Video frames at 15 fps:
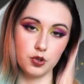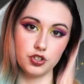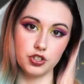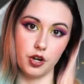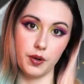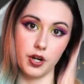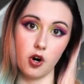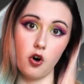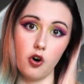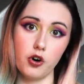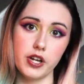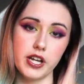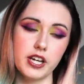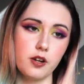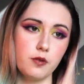what's going
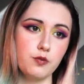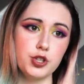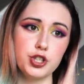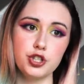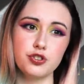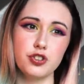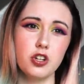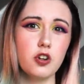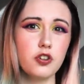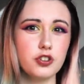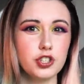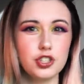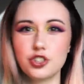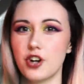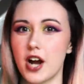on. It can reduce a lot of
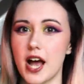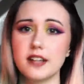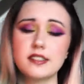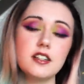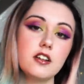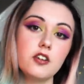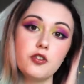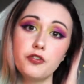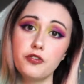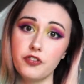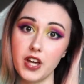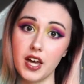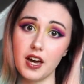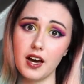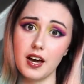stress, a lot of
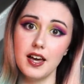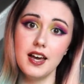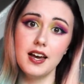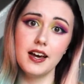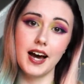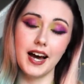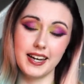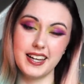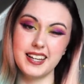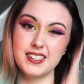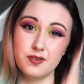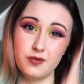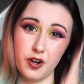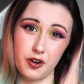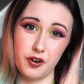fear, and it
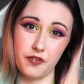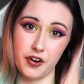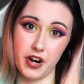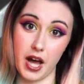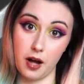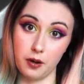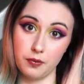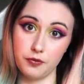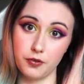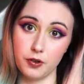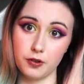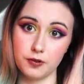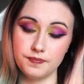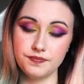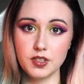is very, very
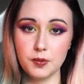helpful.